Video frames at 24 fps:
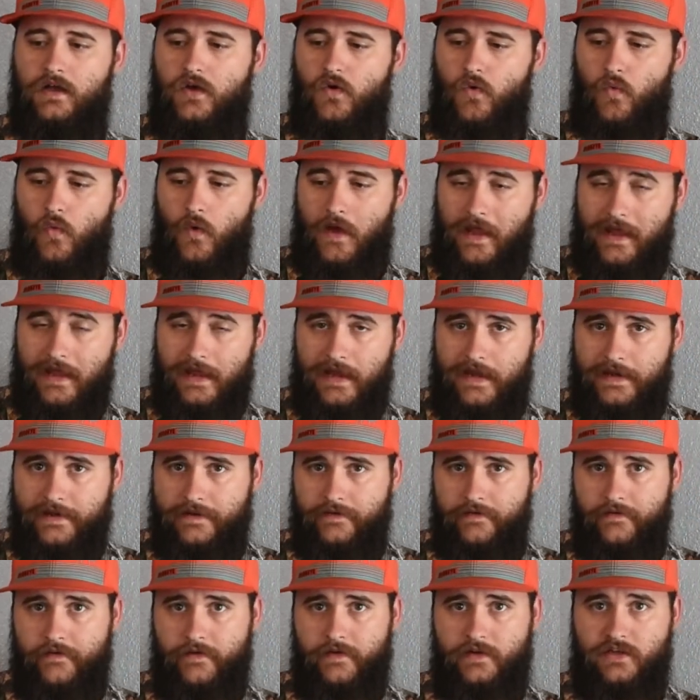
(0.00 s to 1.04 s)
weighed,
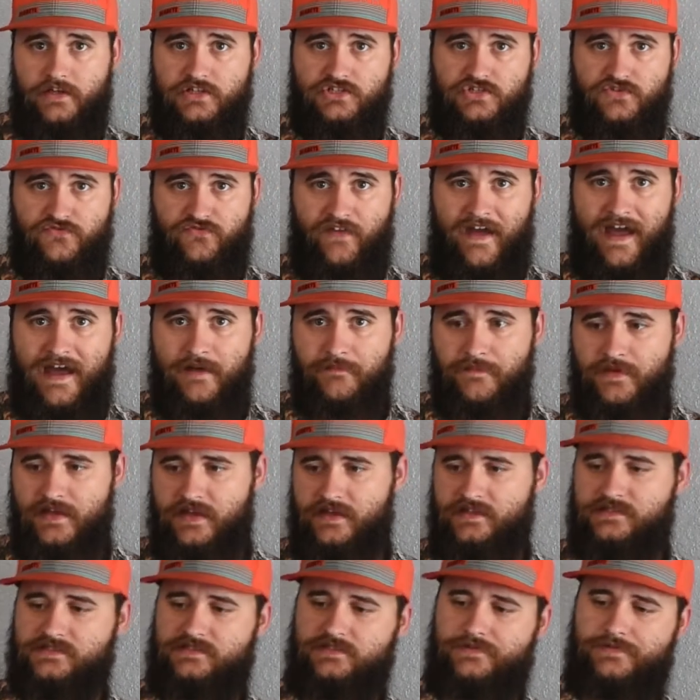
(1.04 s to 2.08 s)
you get your fat
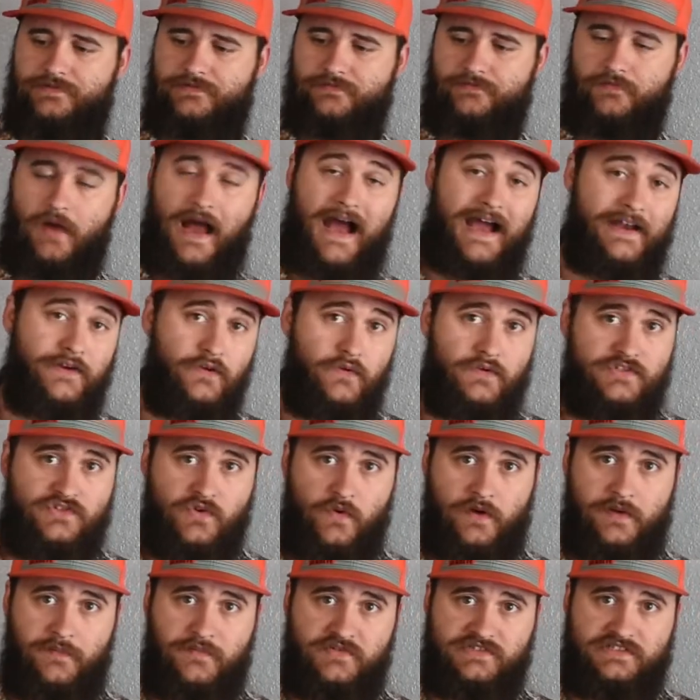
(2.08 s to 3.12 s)
mixed. I do a
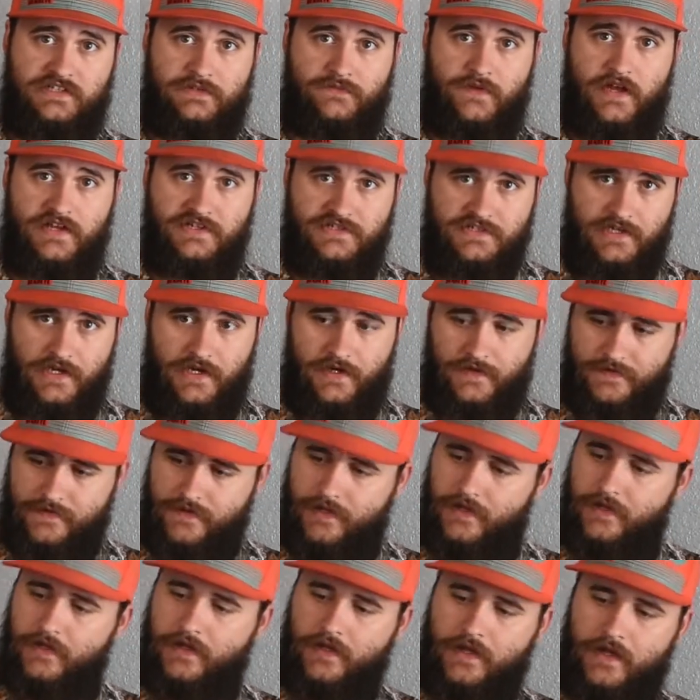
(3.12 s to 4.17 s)
20% ratio
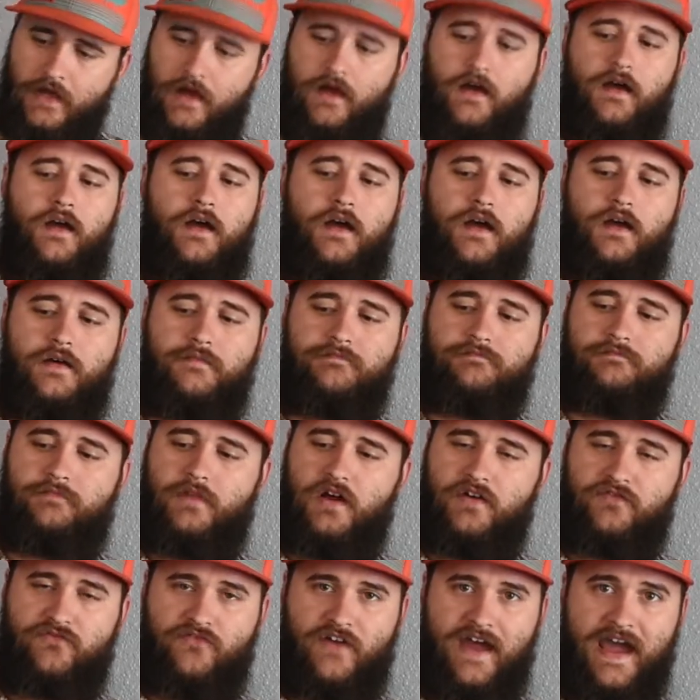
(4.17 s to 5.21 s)

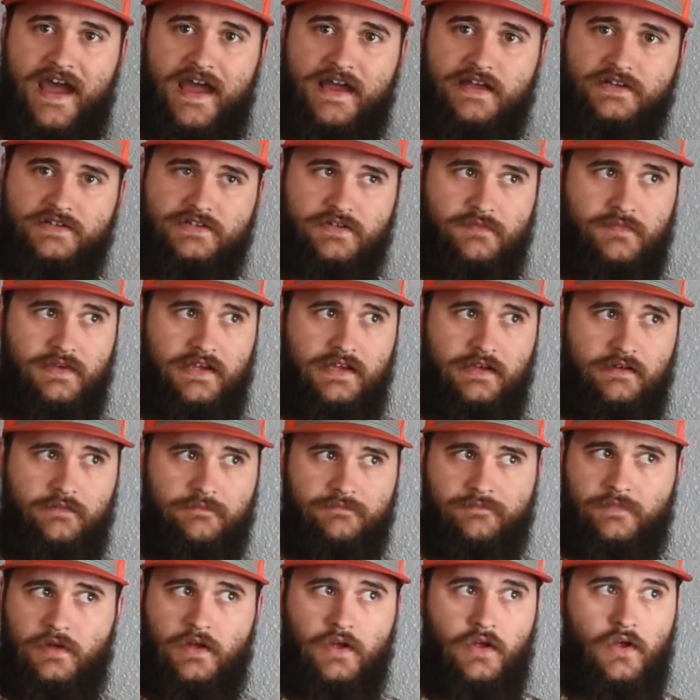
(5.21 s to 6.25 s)
of fat to meat.
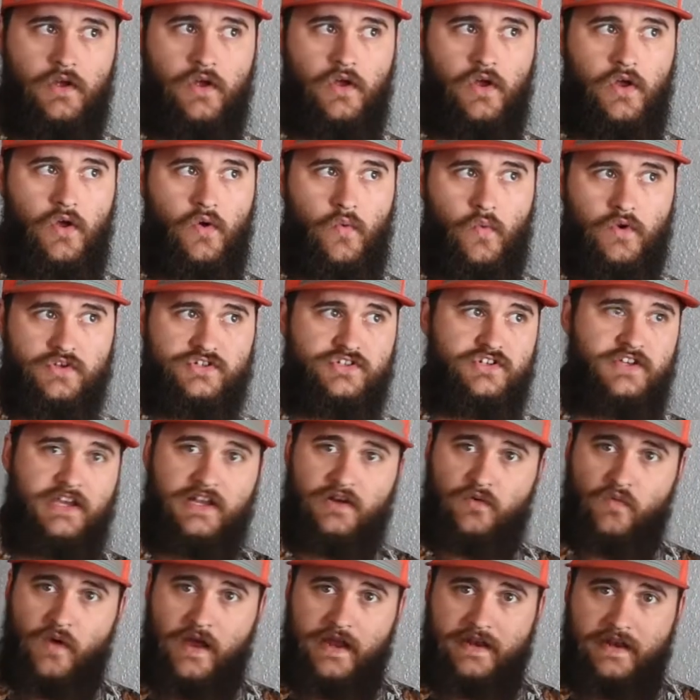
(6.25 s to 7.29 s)
Once you get
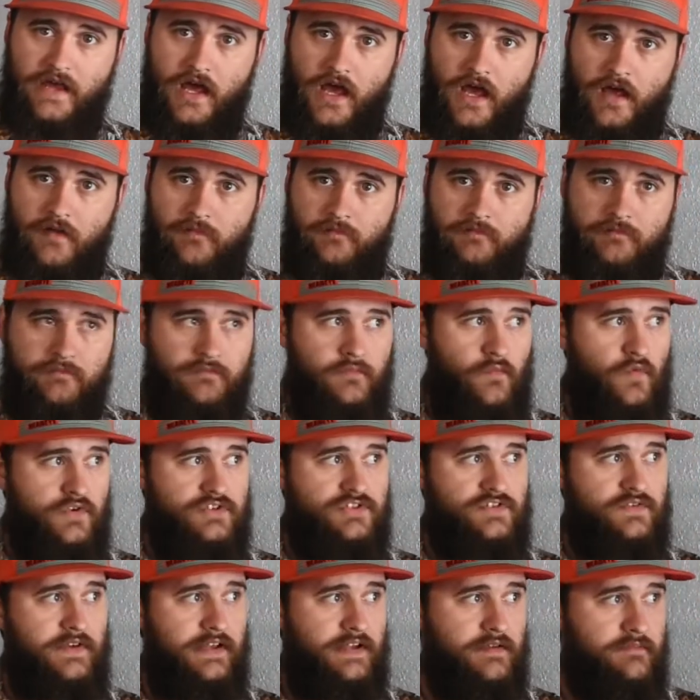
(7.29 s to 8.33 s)
it weighed up,
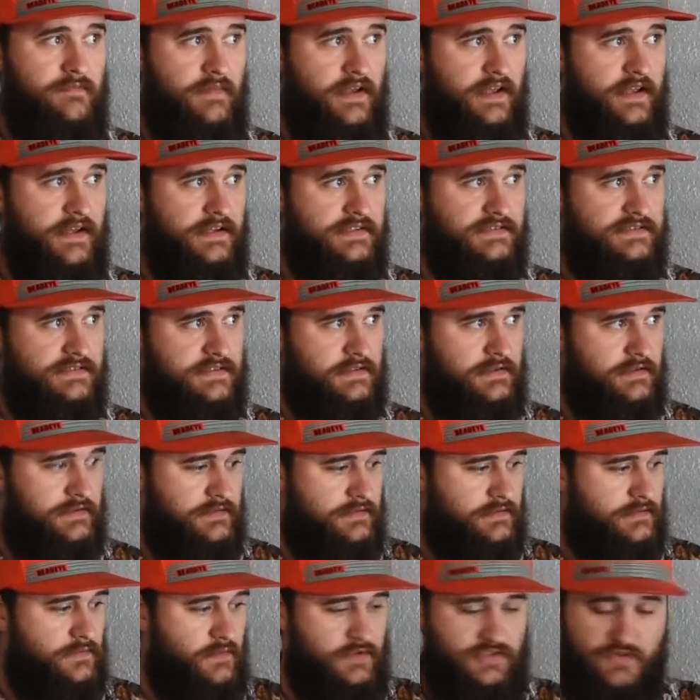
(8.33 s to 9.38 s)
once you get it mixed,
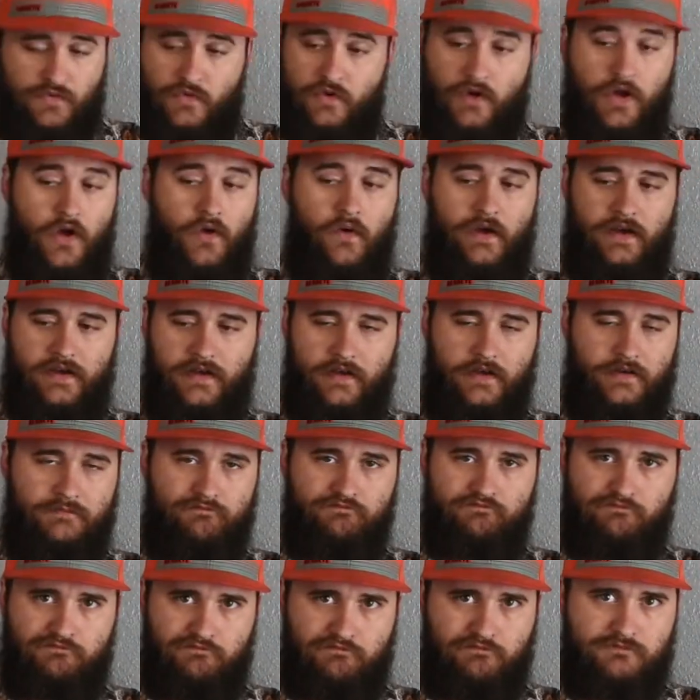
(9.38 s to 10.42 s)
which we'll go into
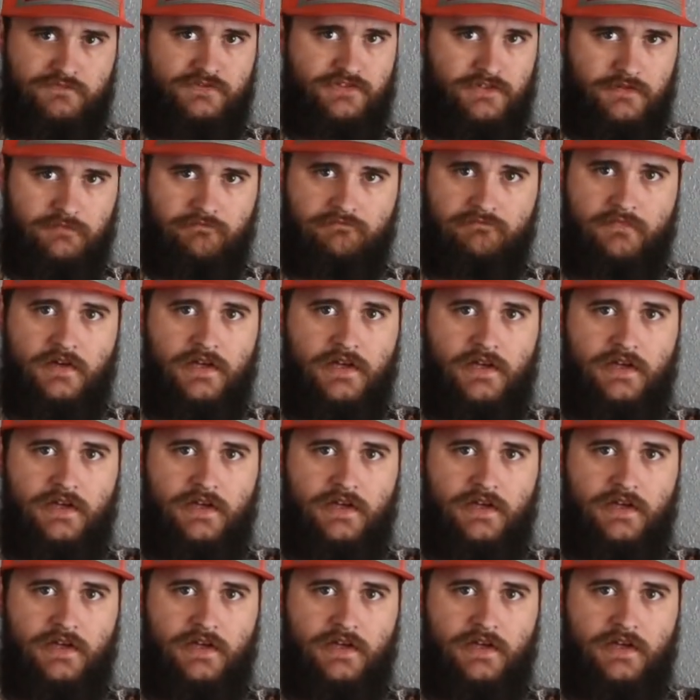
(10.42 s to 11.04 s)
some